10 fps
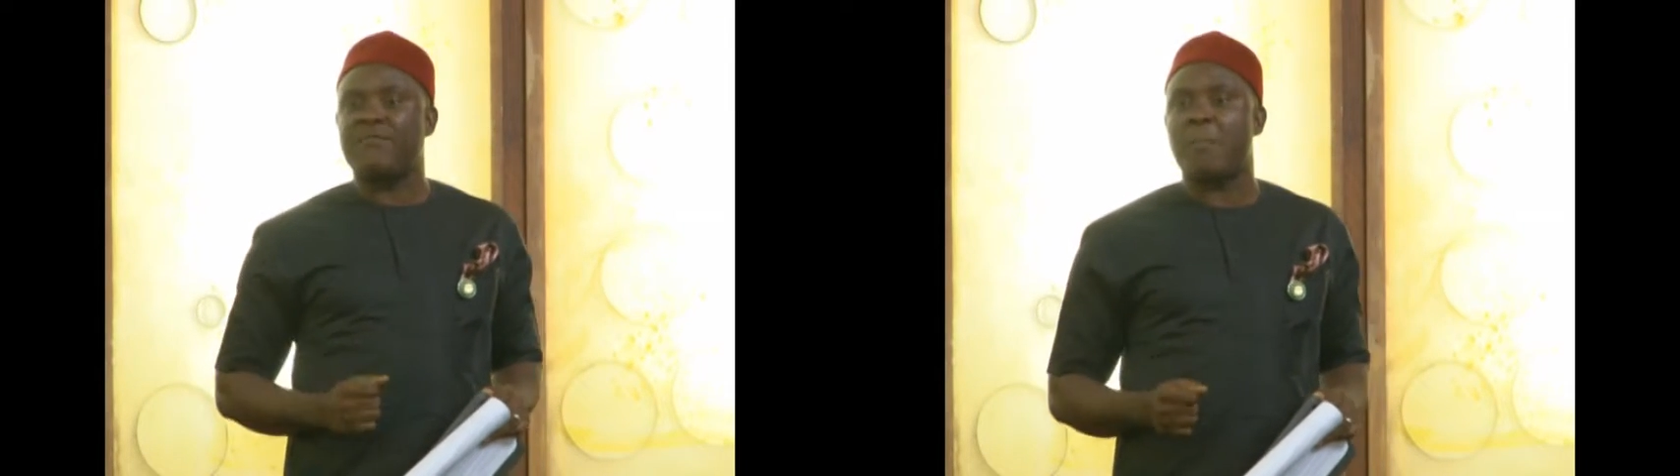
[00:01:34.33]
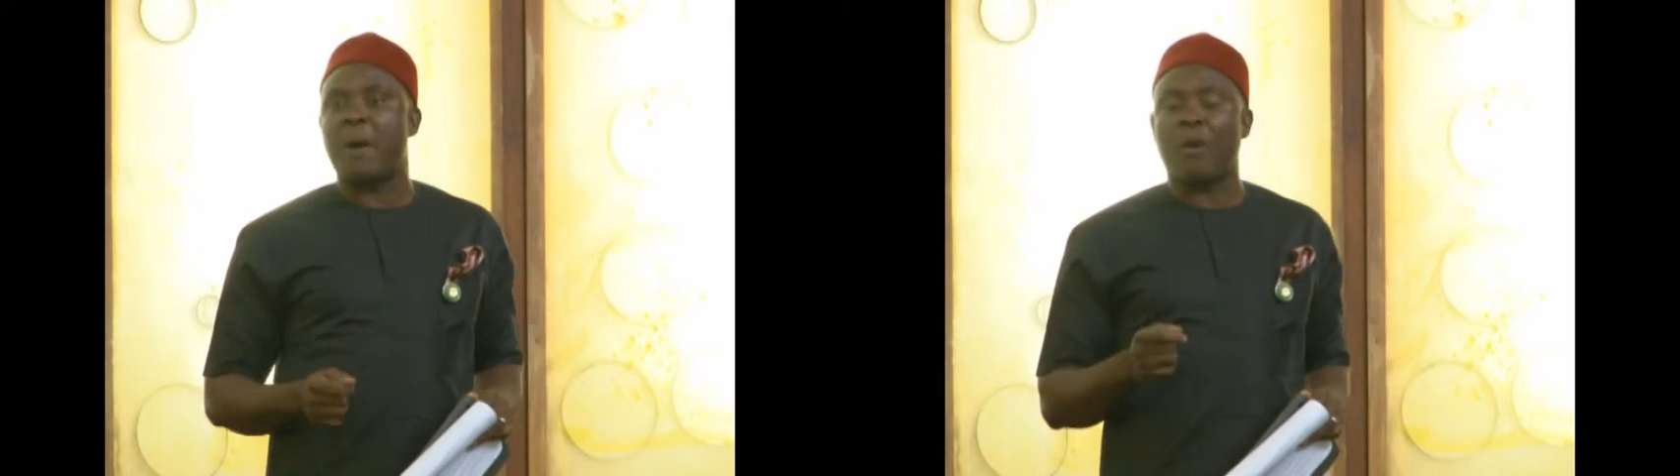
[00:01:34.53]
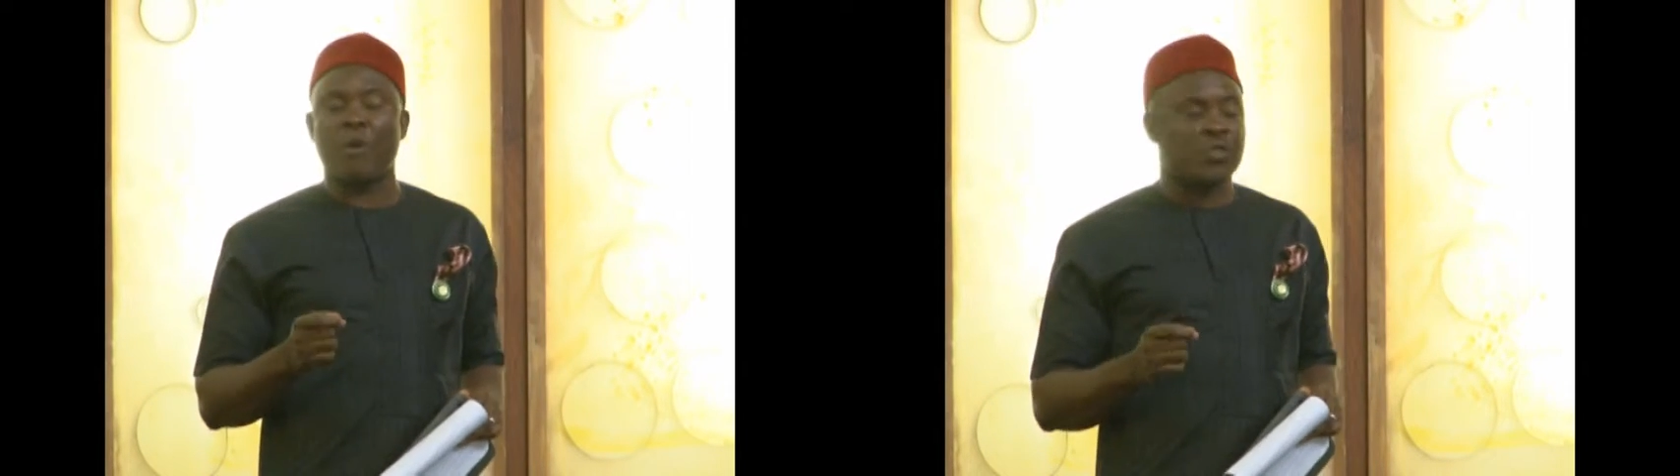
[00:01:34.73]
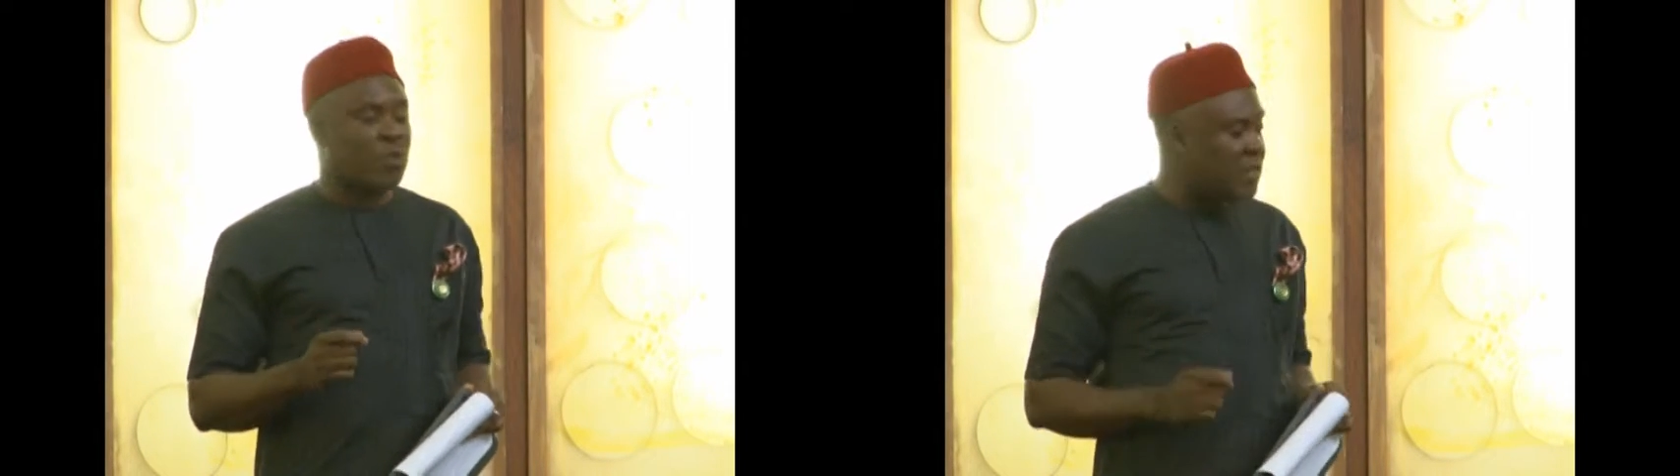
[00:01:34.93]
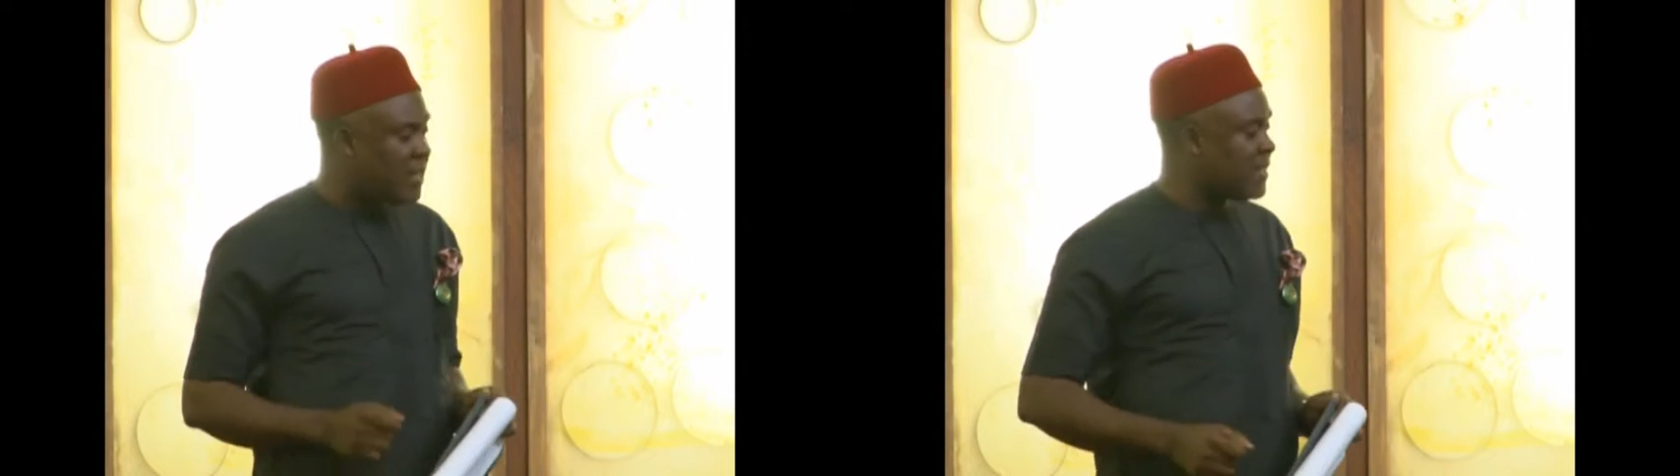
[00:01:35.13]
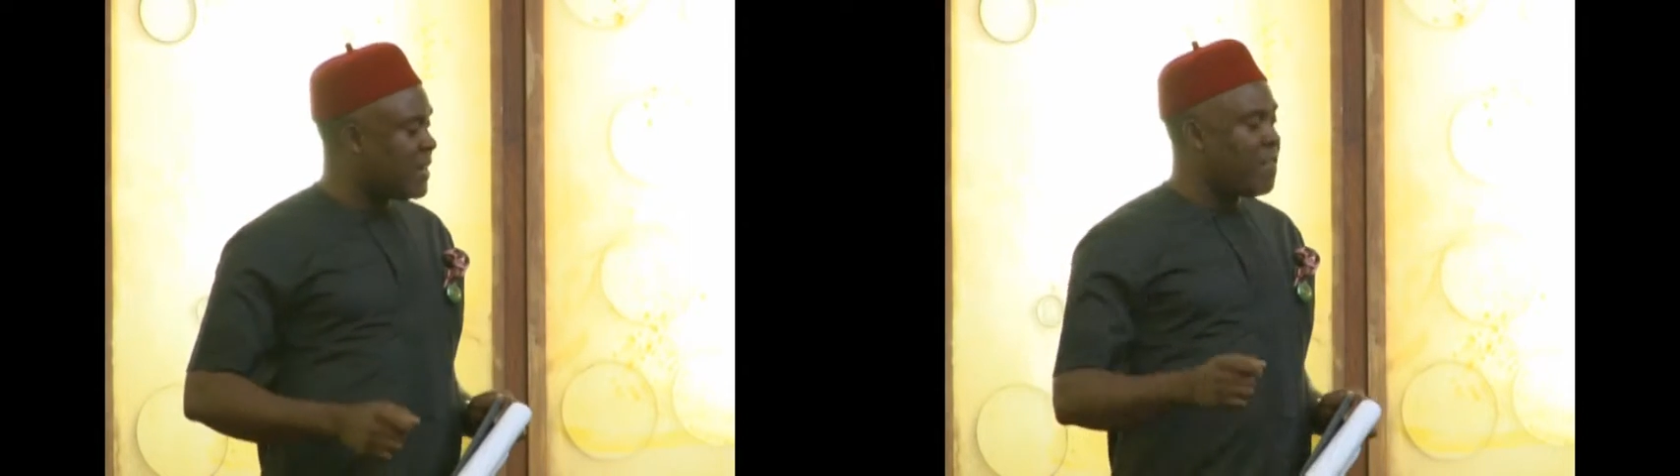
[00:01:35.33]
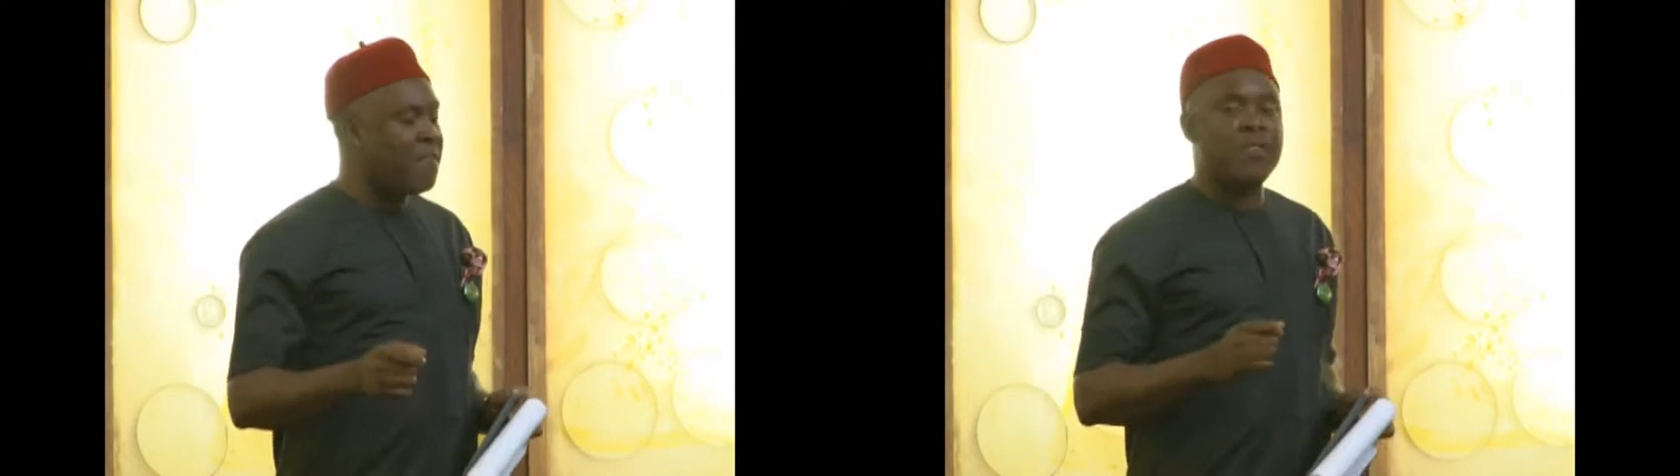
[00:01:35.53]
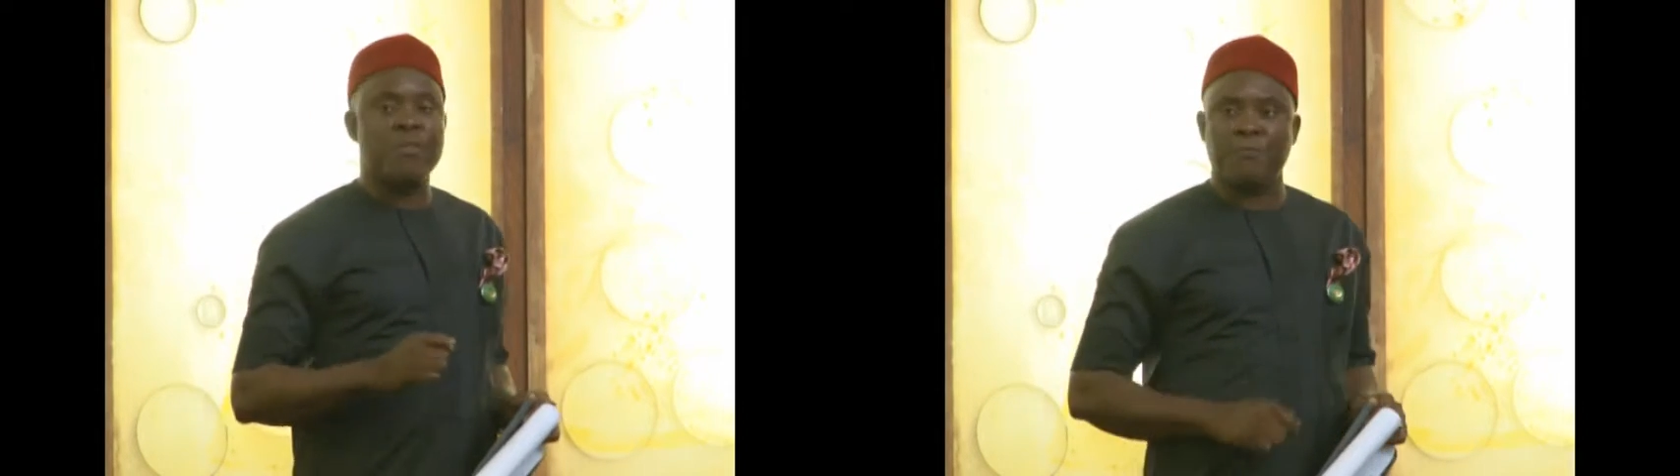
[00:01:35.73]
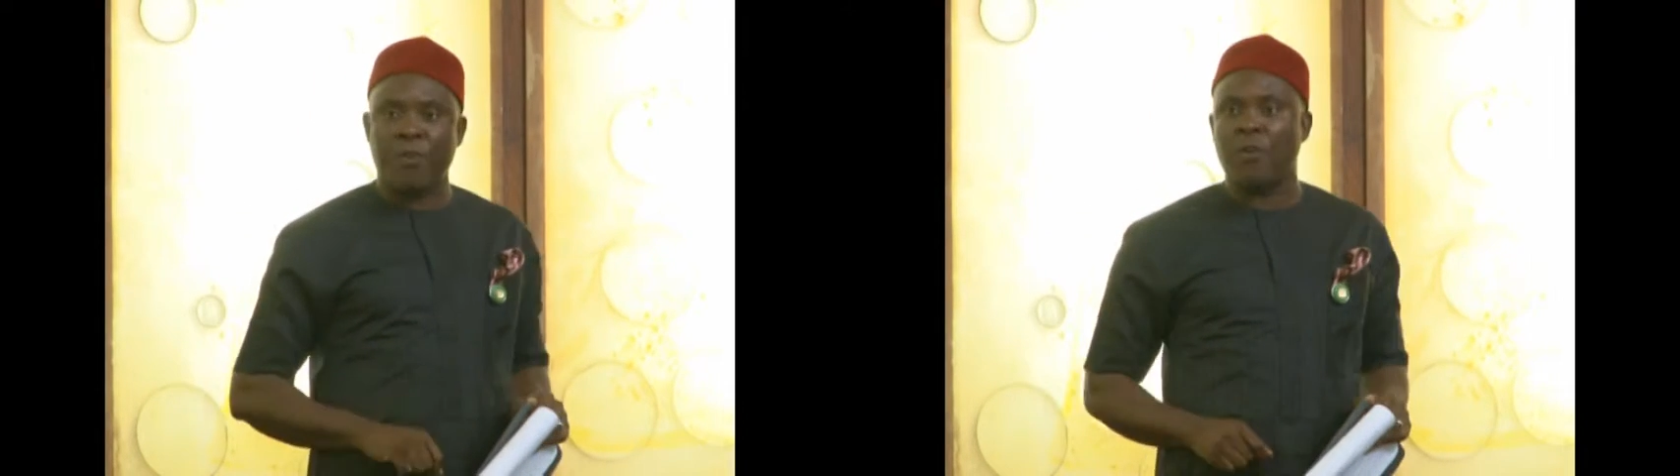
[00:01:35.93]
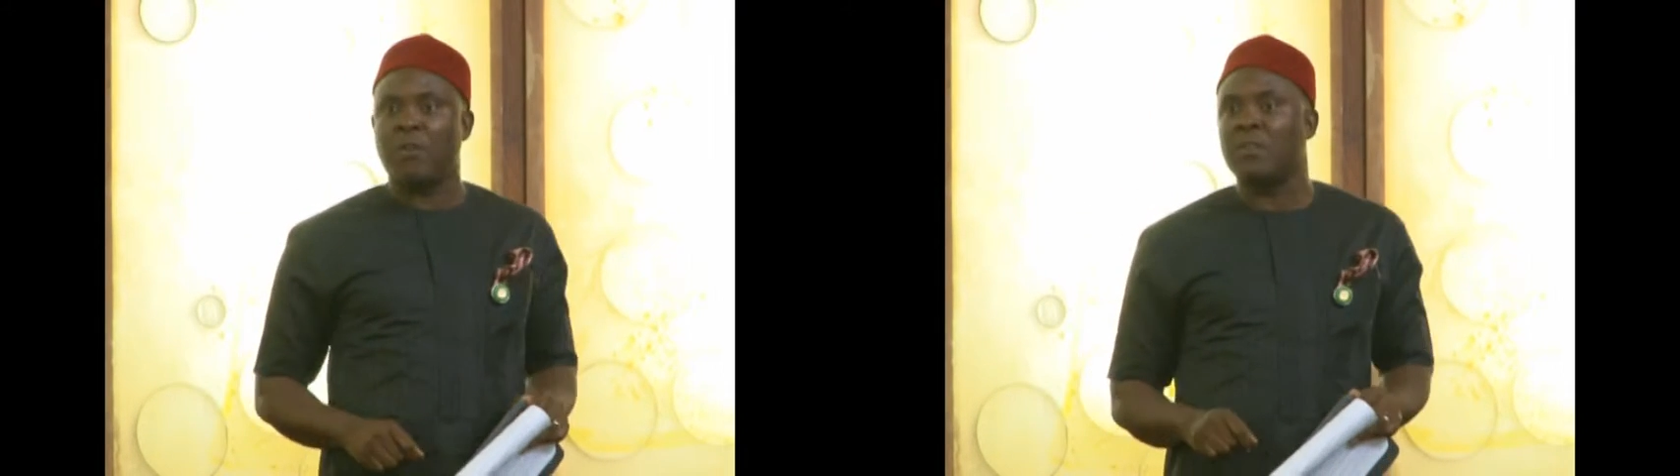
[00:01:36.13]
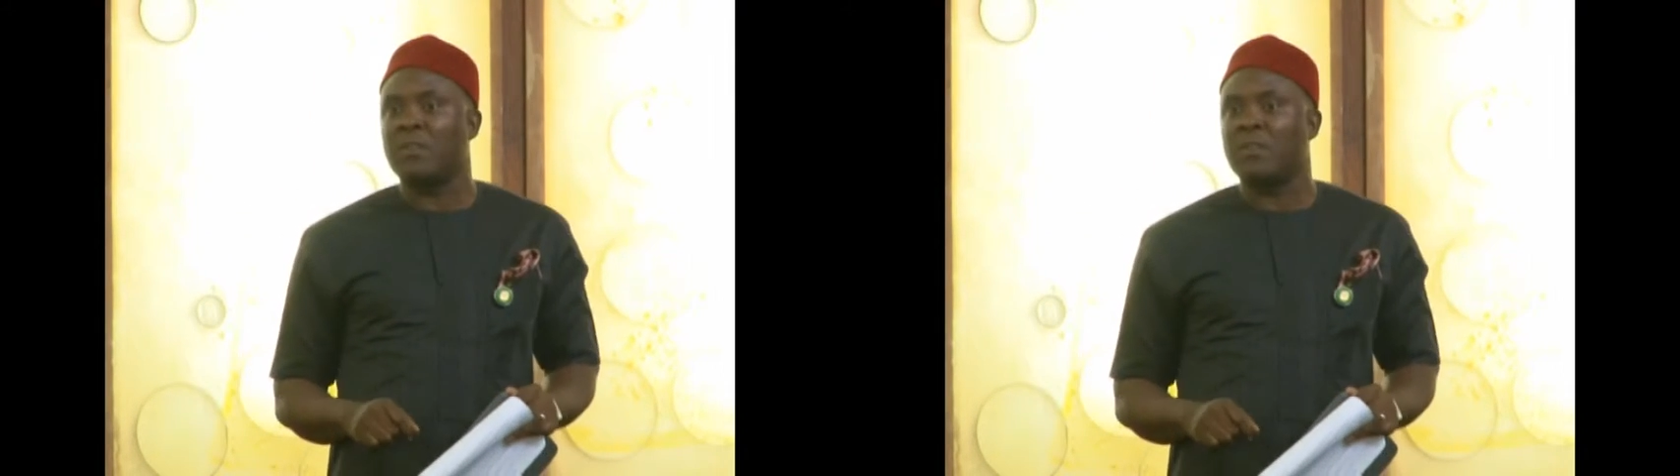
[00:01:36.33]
from our consolidated revenue fund